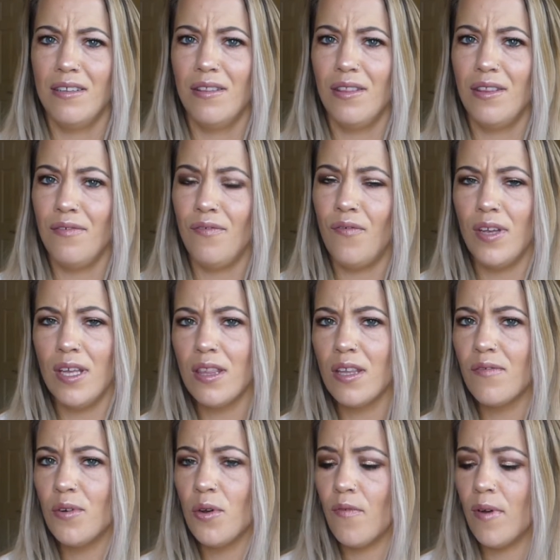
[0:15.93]
the 5th
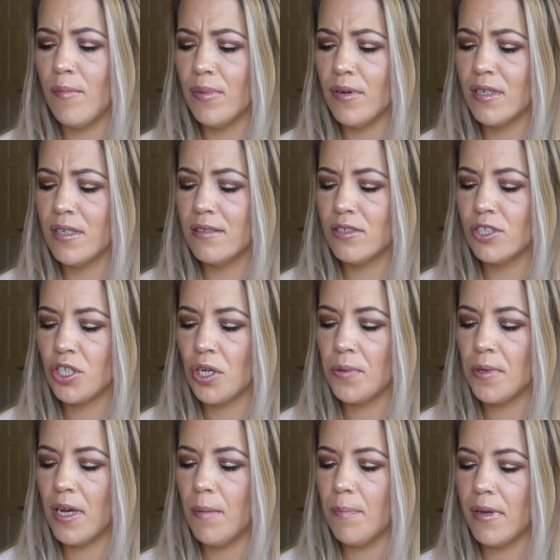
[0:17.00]
of November it showed
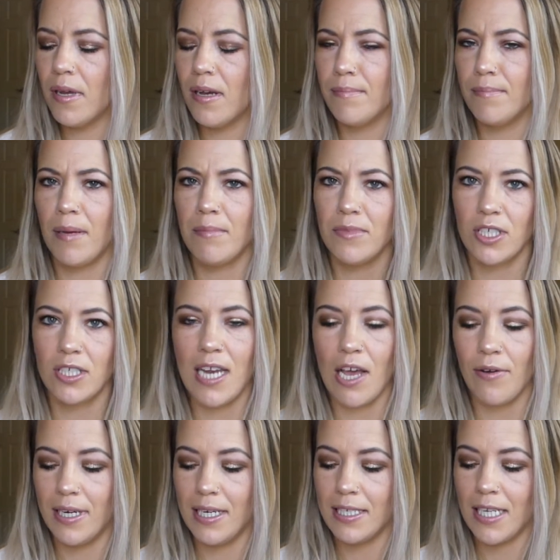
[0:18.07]
up. I'm just now
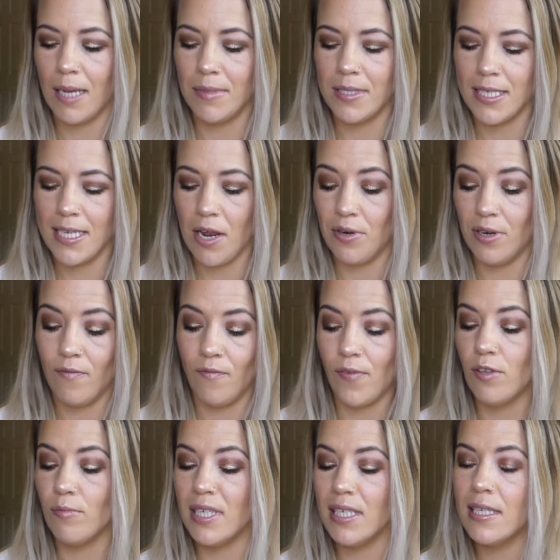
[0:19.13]
getting time to sit down and
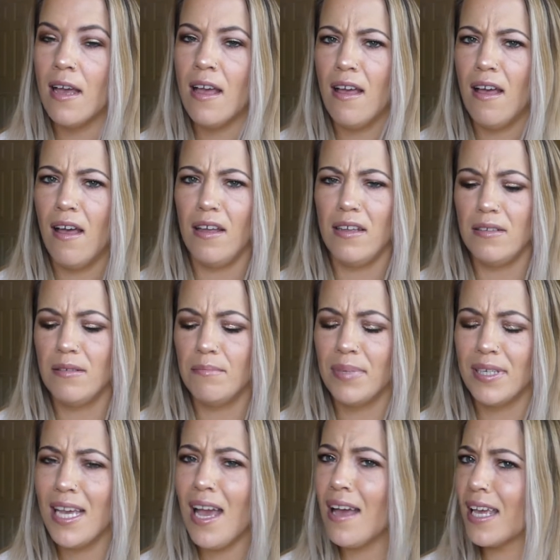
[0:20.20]
film it.
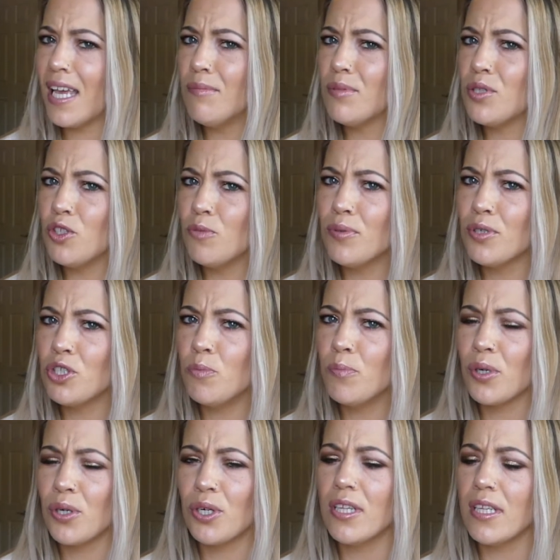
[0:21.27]
But yeah, it came super
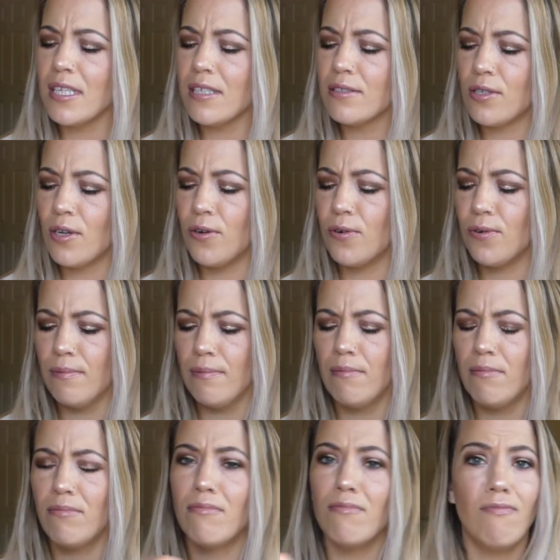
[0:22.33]
early, so
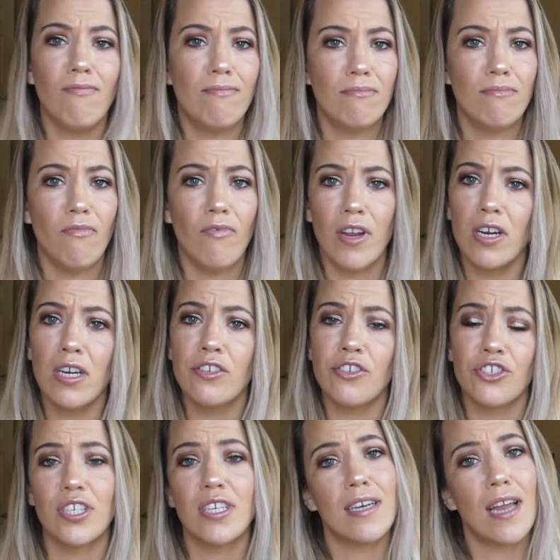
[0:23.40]
very
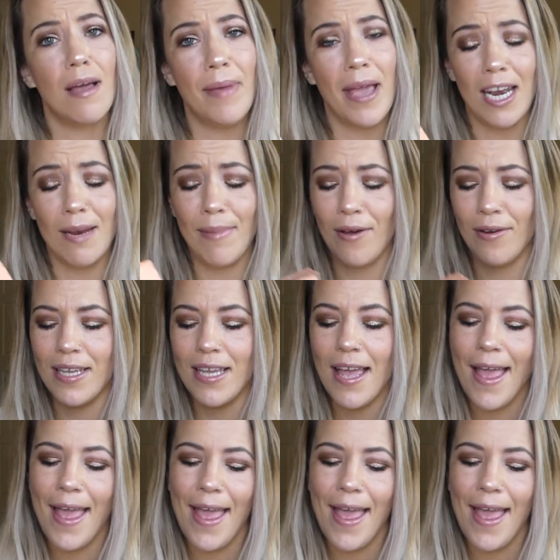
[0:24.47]
interesting. Not mad about it.